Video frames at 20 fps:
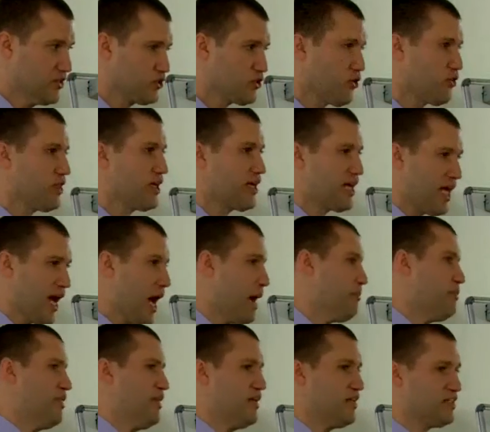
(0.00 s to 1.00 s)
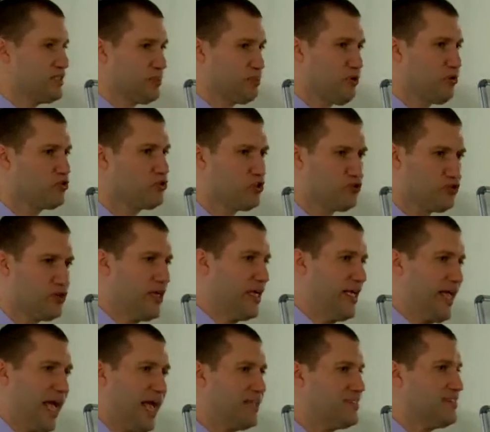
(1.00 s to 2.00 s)
So the cup that he's supposed to
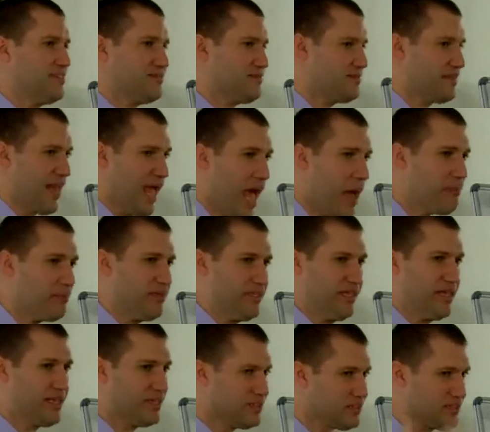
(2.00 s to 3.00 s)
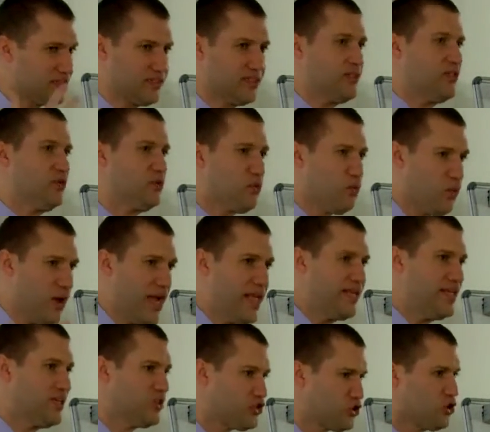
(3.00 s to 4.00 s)
drink hasn't happened yet. He's still
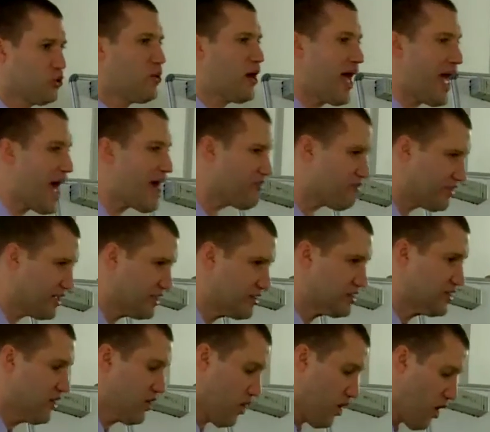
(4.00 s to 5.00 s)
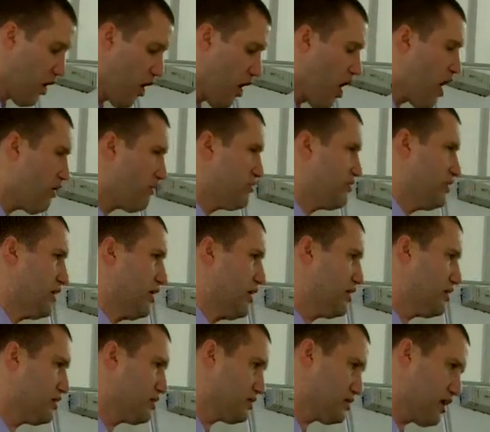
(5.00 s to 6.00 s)
waiting to have it
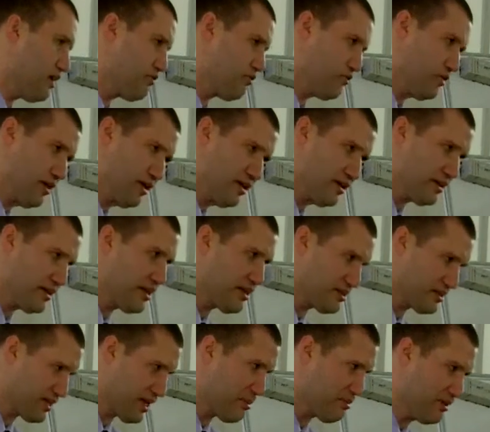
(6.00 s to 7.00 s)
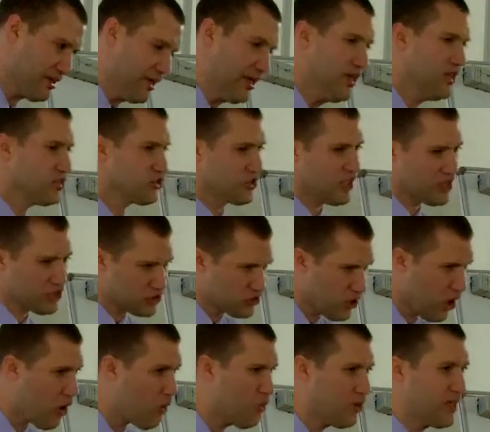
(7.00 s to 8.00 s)
after the suffering in Gethsemane. So that's
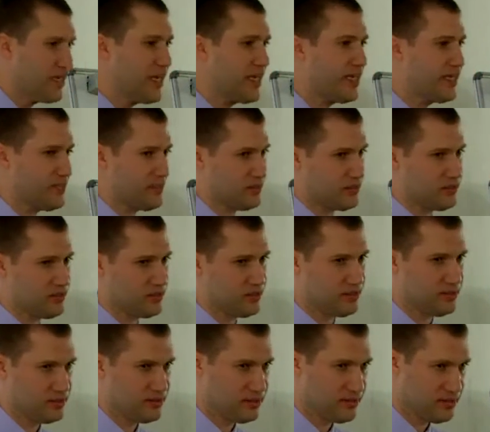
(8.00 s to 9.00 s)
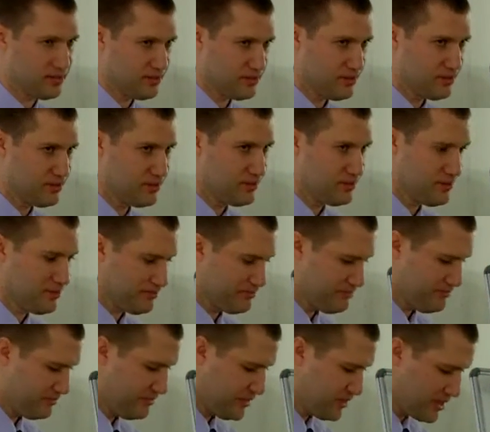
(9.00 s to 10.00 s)
not what it is.
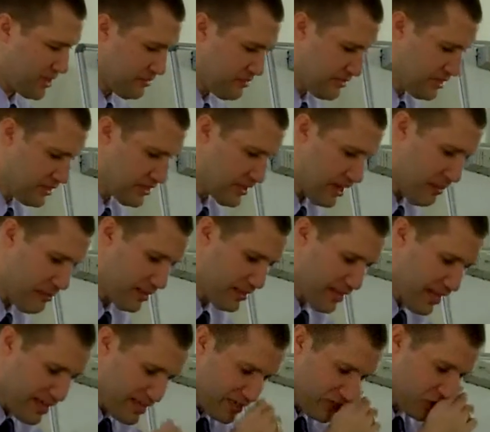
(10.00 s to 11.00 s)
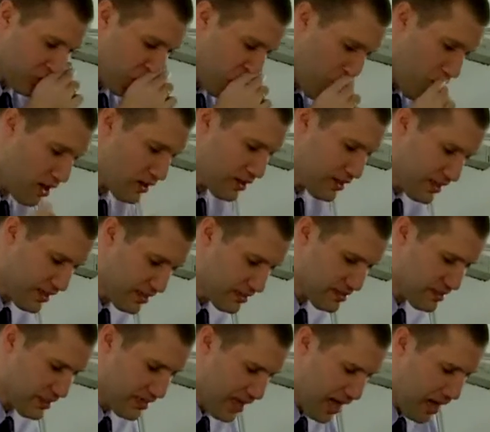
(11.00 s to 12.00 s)
Something that's coming later. So what
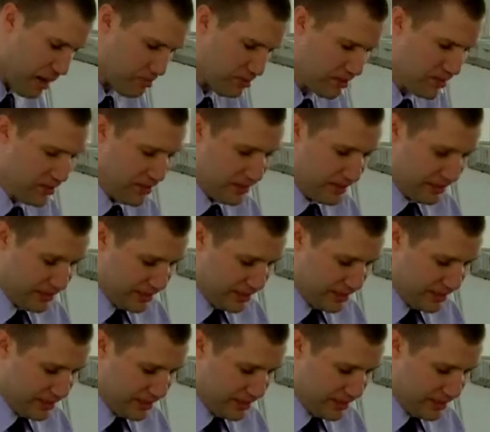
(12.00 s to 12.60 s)
is the cup?